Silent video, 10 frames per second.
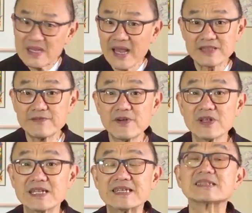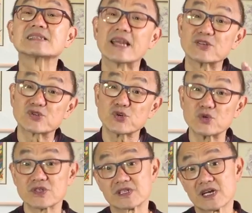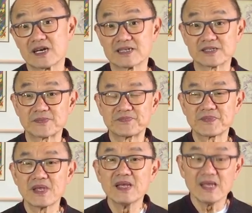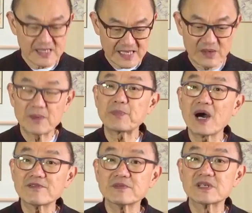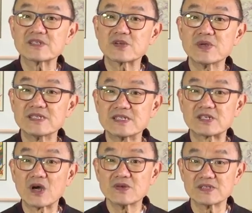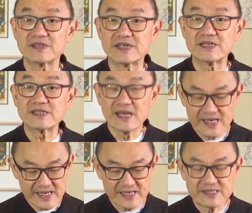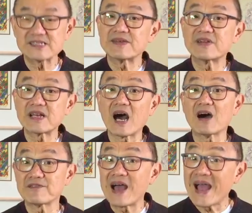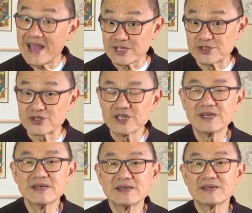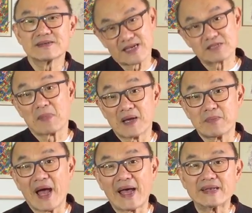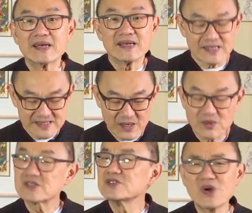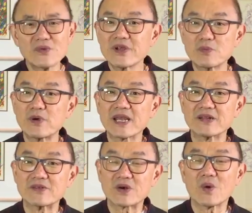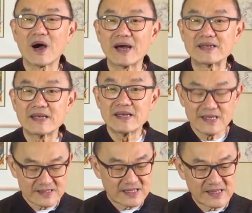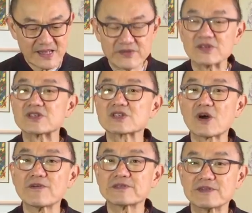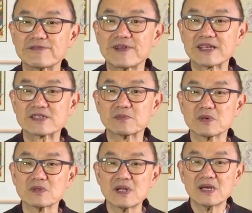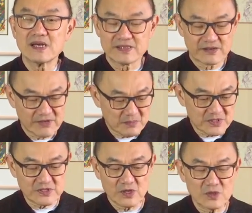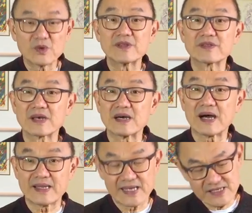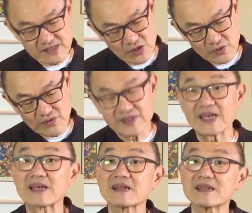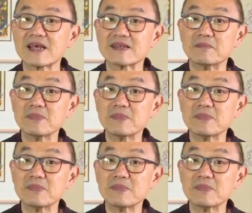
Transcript: At the very least, stay true to size. Now, apart from the squeezy toes in these, in 7.5H, that's my bad, there was no real break-in required the leather is soft and flexible. The rubber sole with, uh, I guess, no thick leather